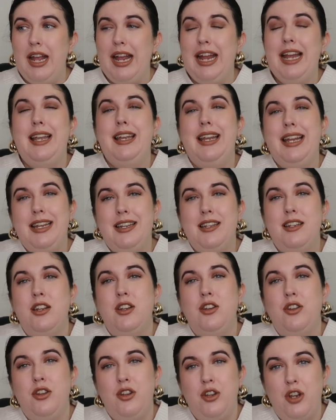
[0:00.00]
it needed
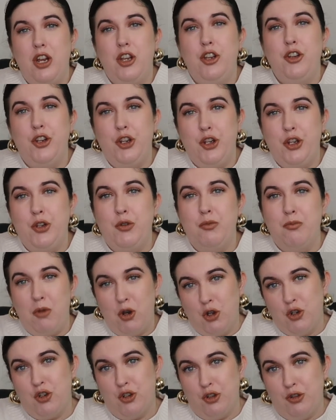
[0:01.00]
a new
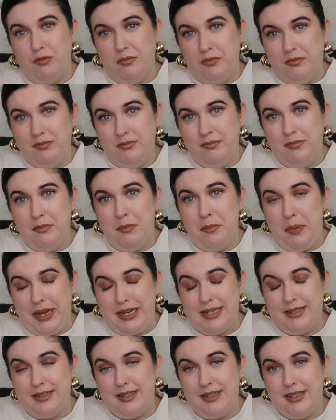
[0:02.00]
model,
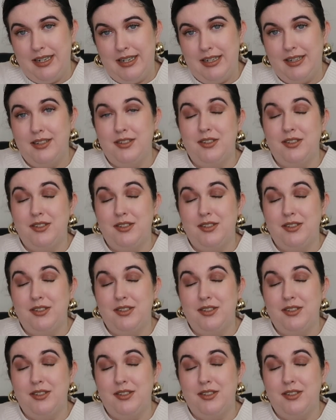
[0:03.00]
basically.